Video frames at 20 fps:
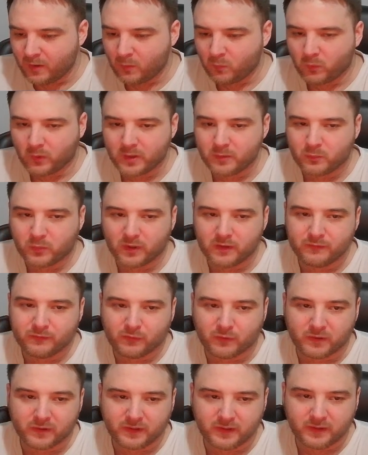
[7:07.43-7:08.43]

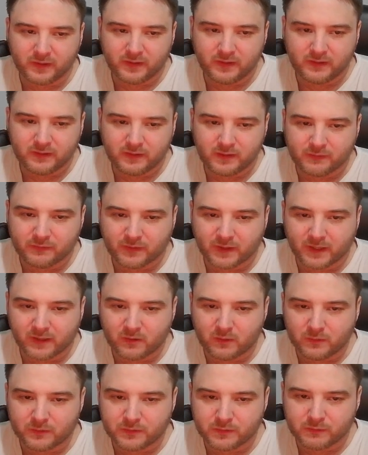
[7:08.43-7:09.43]
1.48 if I
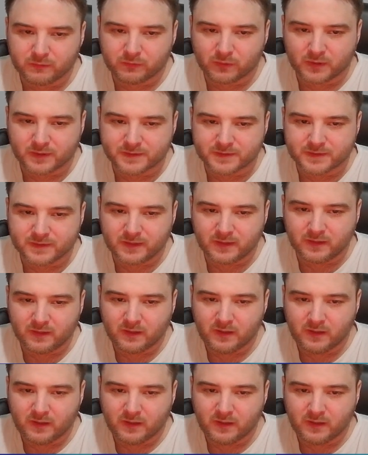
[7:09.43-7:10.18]
go to Frosty,